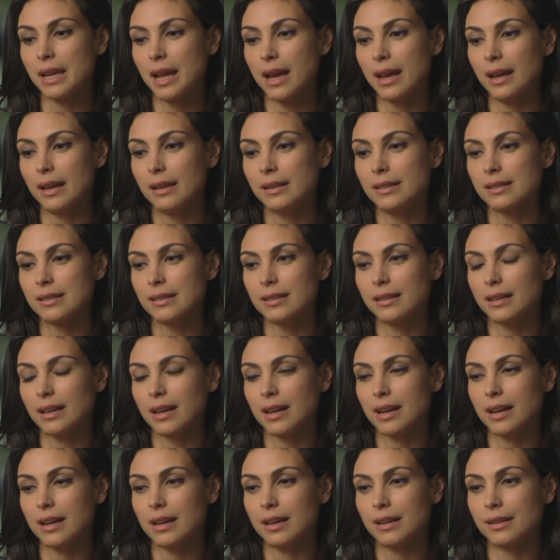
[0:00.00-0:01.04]
Ed,
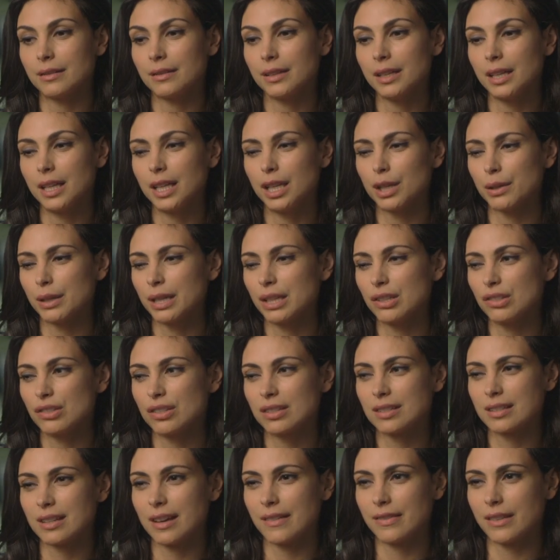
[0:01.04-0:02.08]
uh, you know, he's
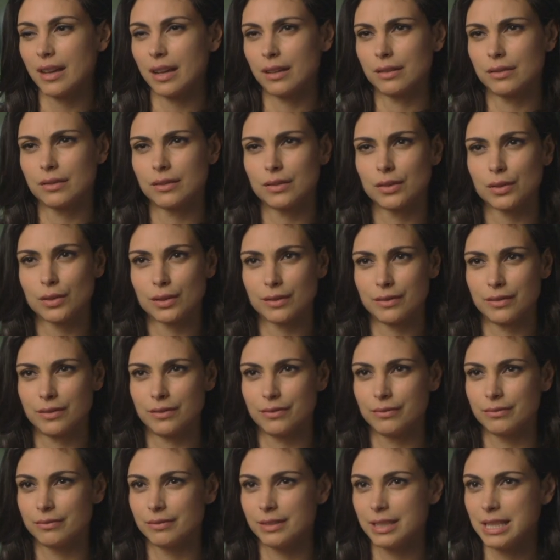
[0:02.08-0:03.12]
just got that sort of
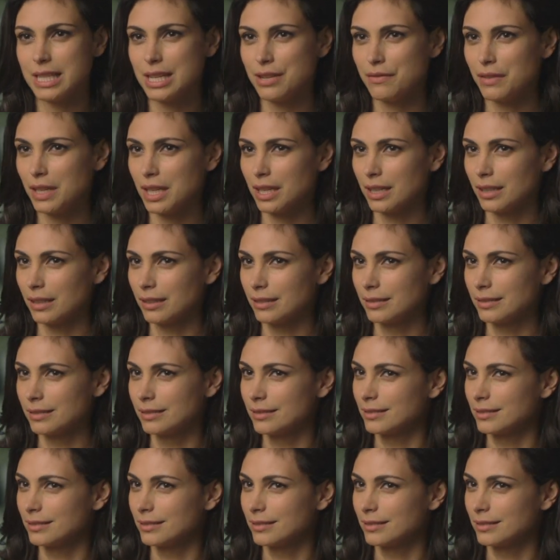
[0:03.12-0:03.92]
deviant